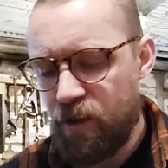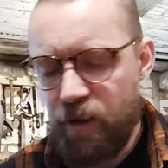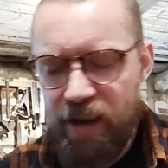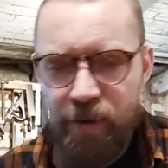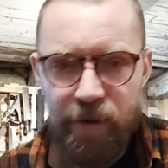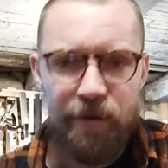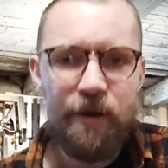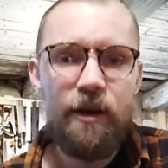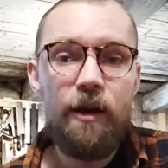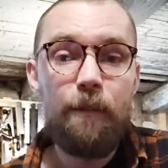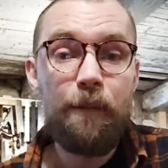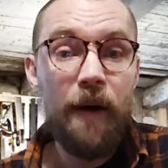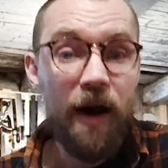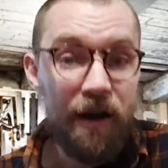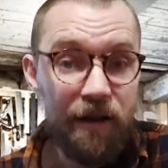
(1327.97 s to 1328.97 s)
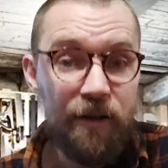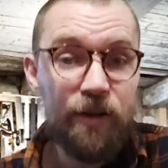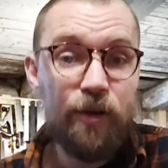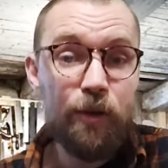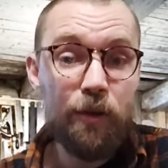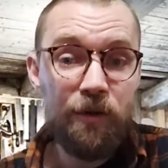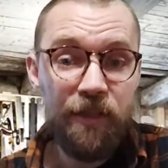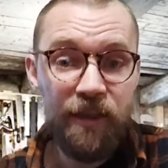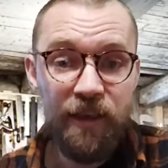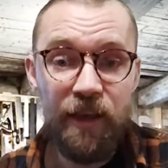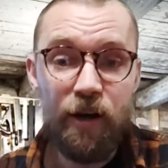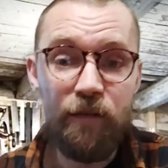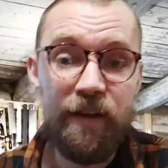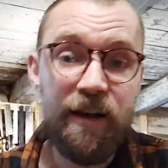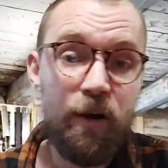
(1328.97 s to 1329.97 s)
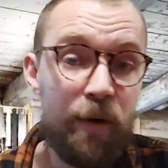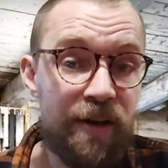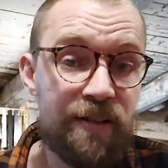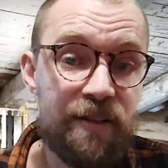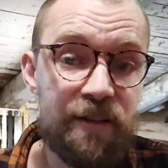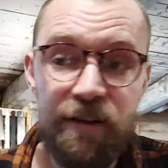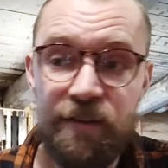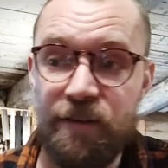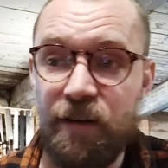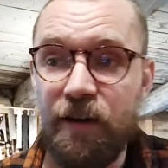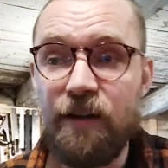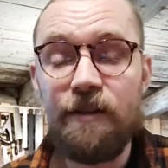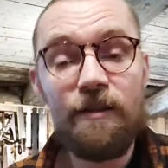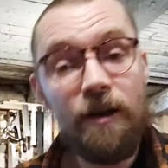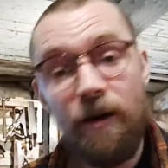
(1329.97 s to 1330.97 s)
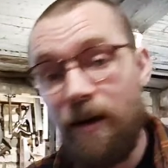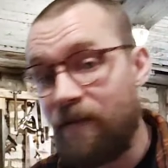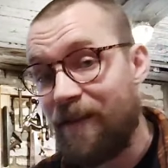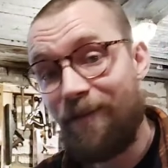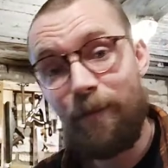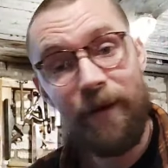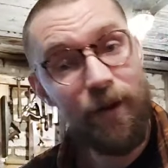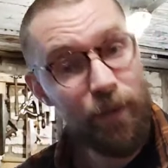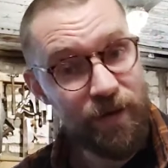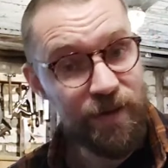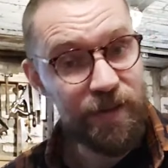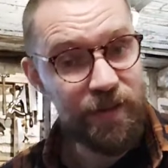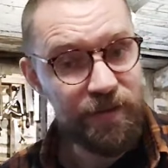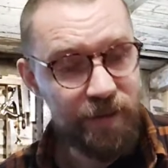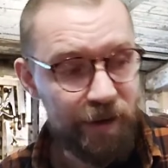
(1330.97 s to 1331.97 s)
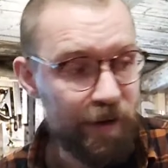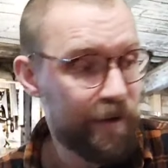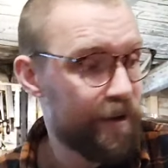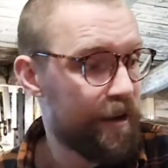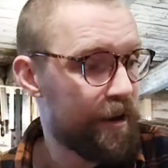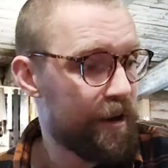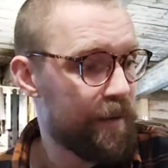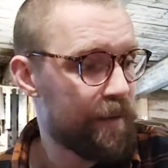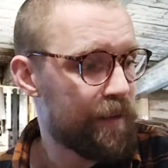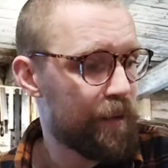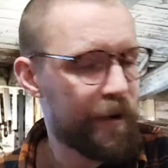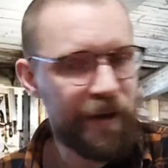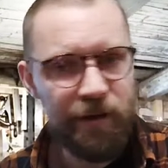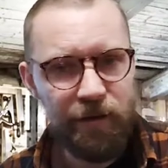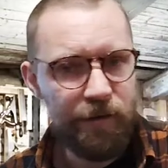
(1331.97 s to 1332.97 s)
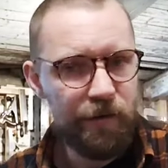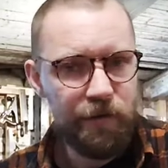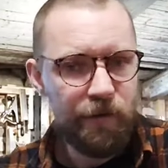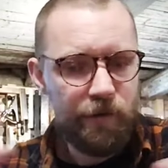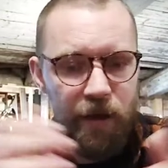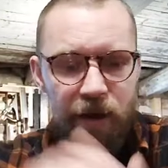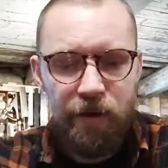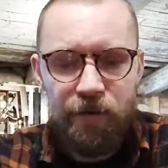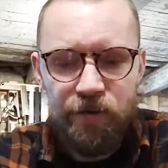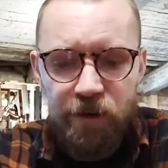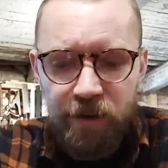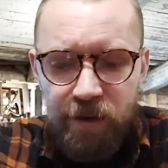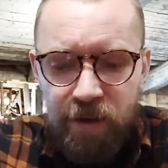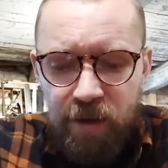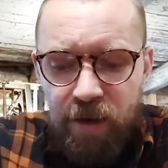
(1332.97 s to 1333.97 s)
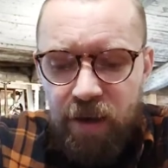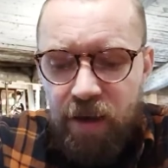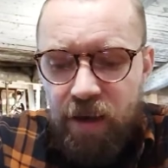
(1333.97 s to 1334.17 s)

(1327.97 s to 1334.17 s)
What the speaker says: So anyway. But you're thinking of like a Western guitar. No, I've never made a Western guitar, or like a nylon string.